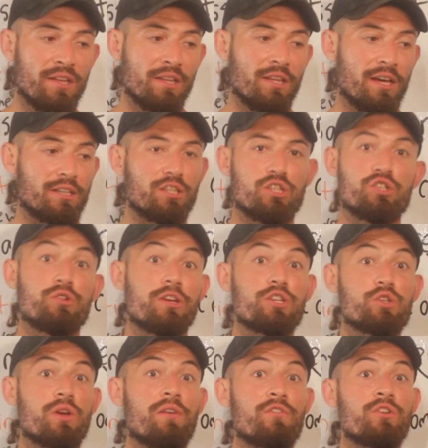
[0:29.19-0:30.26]
like the
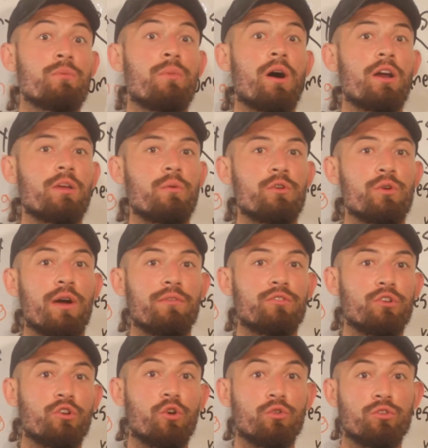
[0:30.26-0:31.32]
stress you have in your body when you have
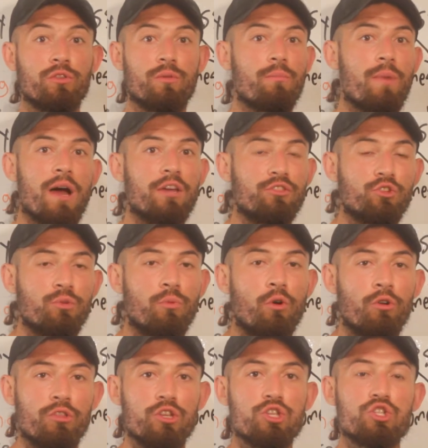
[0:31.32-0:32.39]
to go to the bathroom,
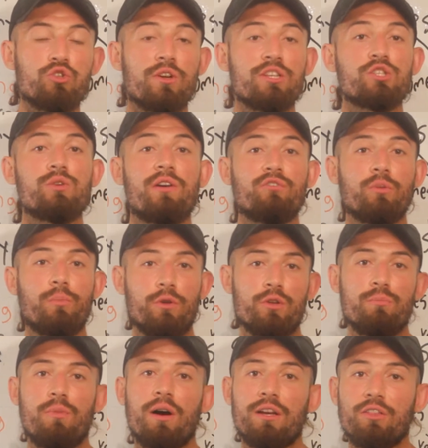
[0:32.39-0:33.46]
or the stress you have to put your
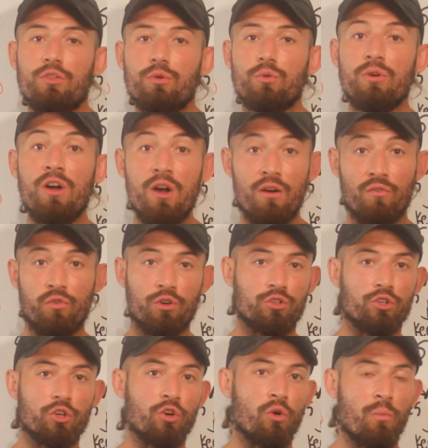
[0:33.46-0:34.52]
body through for it
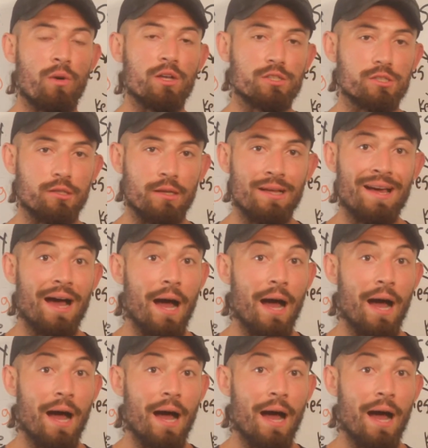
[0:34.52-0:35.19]
to grow muscle.